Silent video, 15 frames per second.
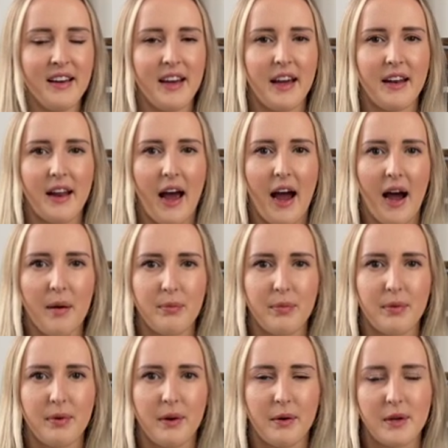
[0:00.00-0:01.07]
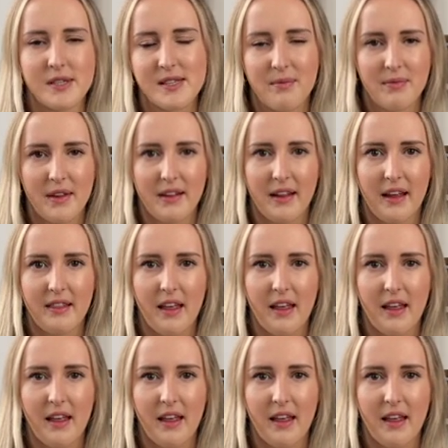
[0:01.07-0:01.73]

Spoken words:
an app or something like